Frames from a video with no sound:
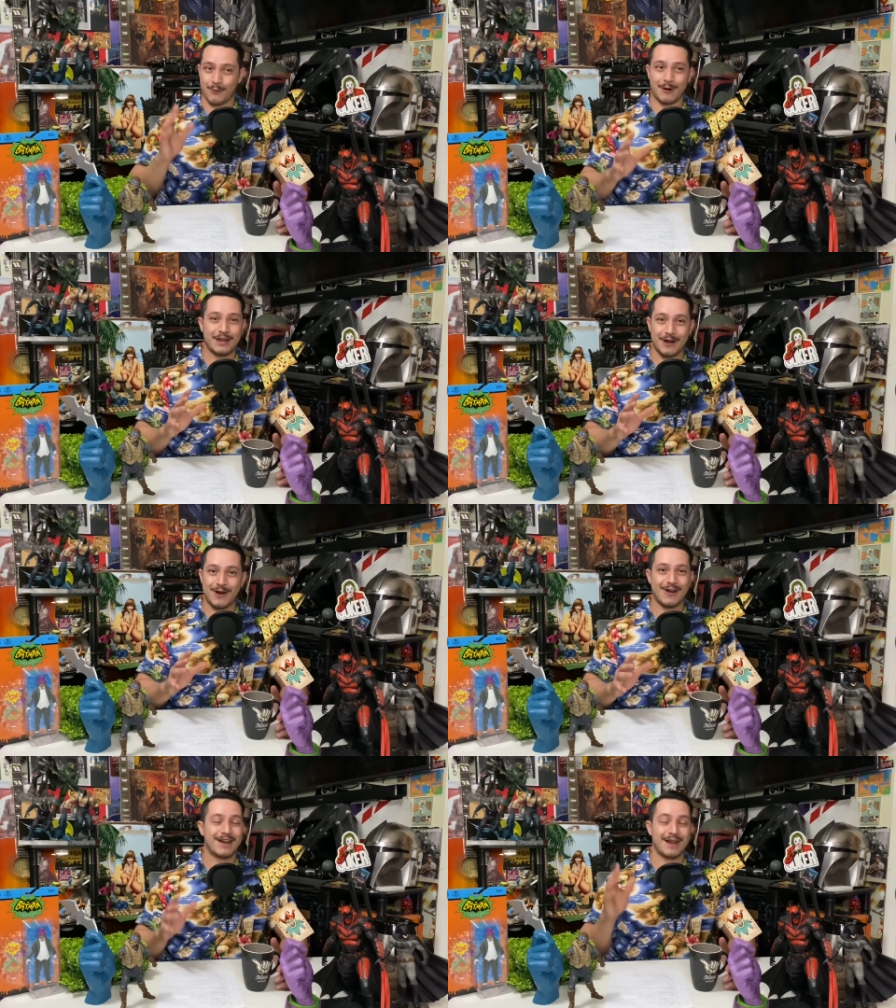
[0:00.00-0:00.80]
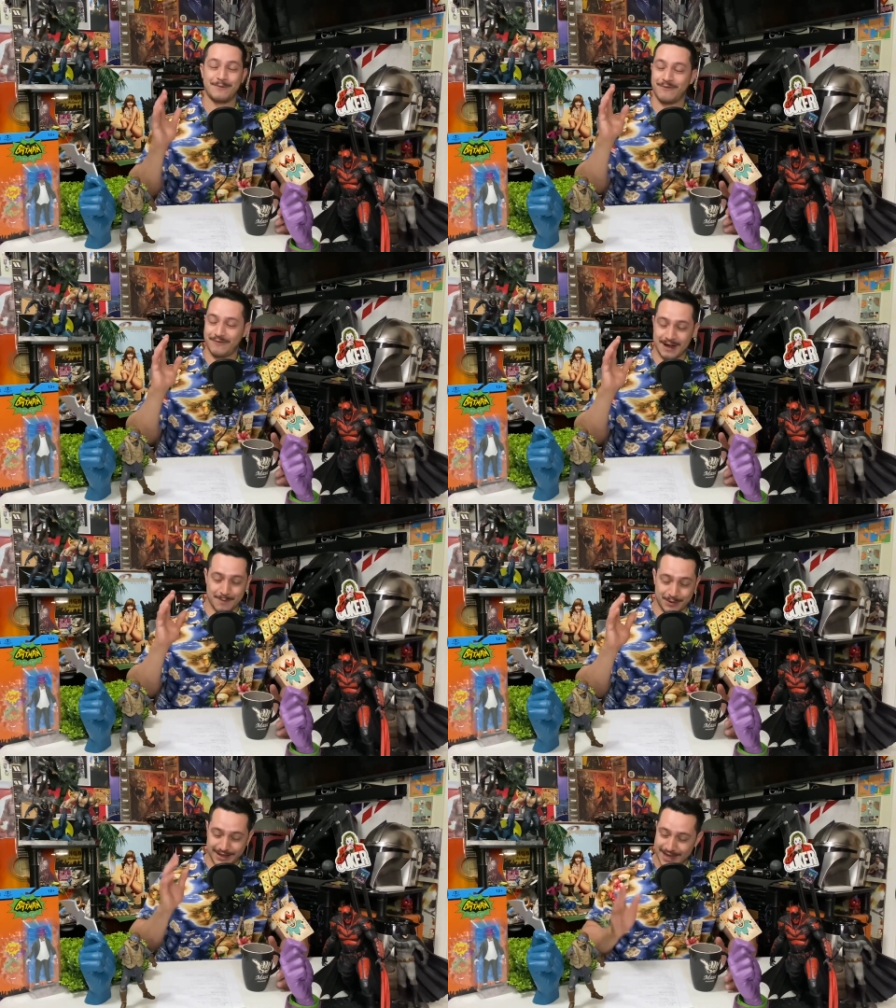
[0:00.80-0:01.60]
working hard. I've
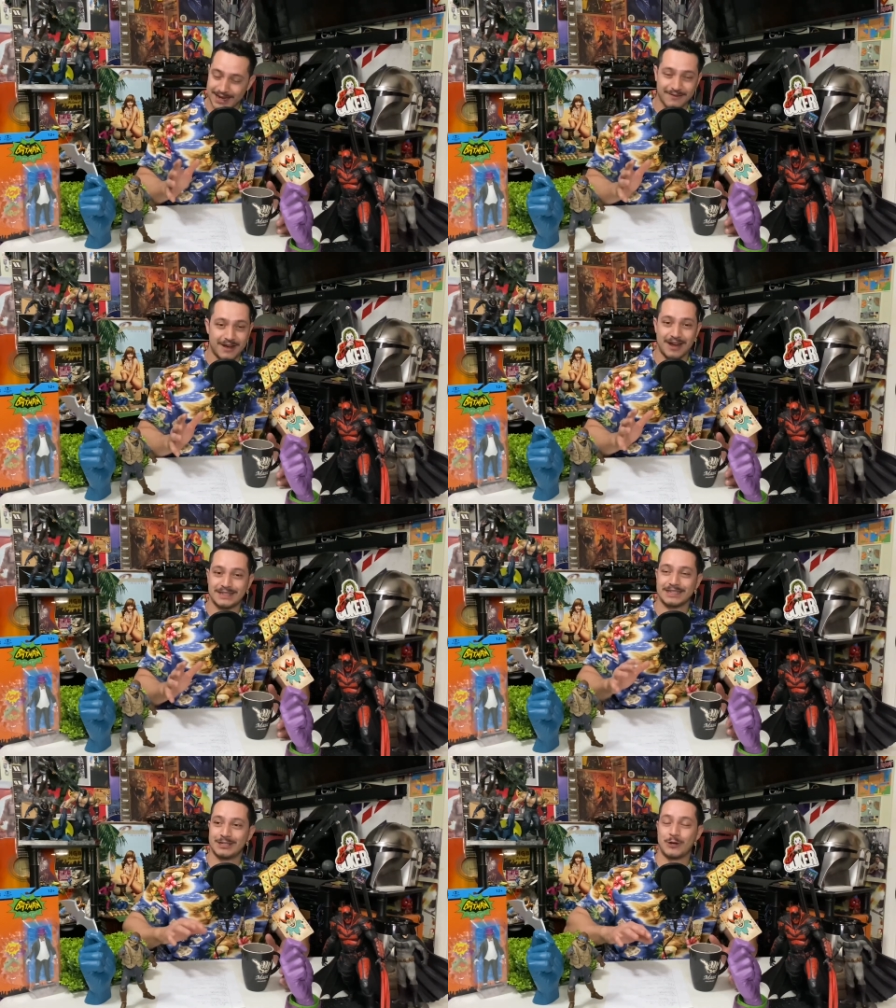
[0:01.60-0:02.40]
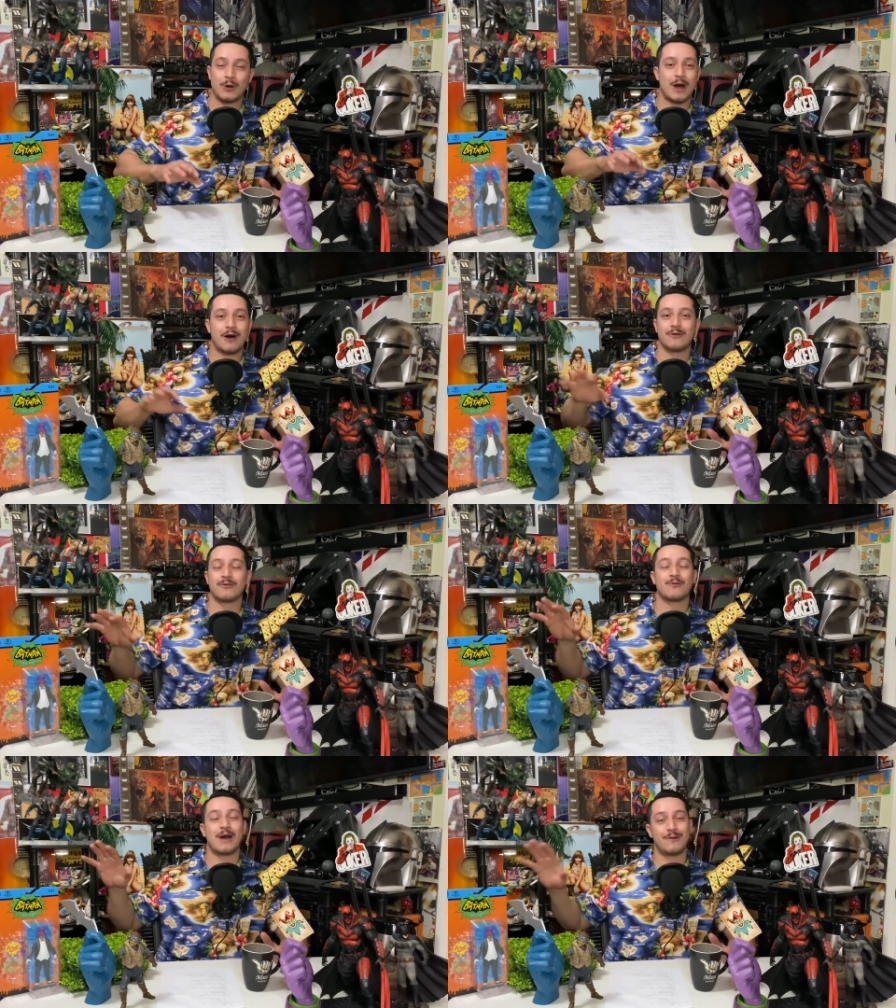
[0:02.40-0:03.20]
got plenty of content to go out
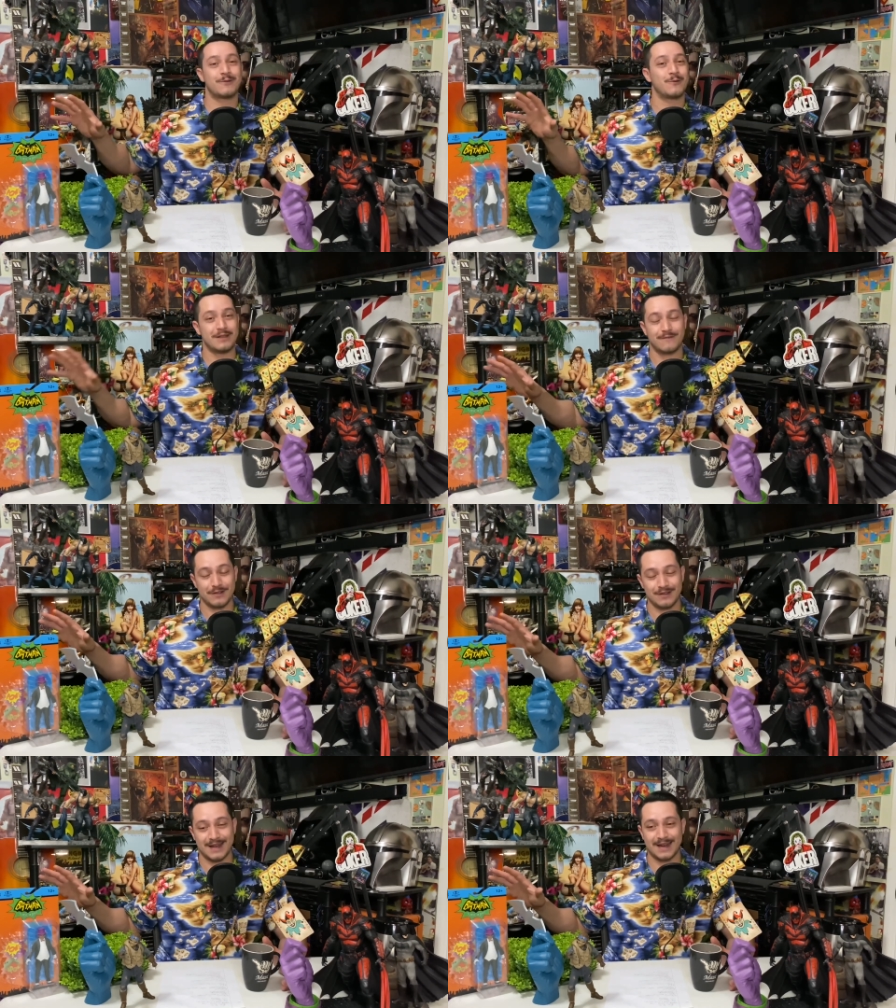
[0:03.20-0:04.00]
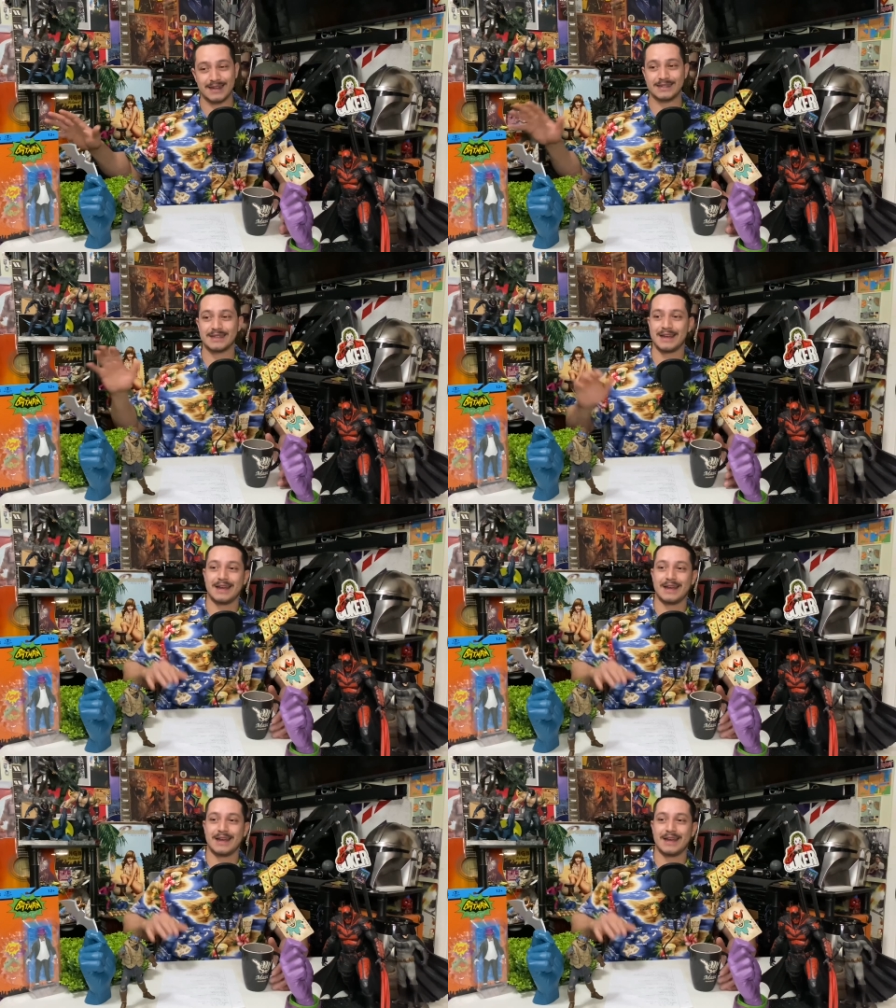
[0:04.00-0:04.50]
throughout the week for you guys.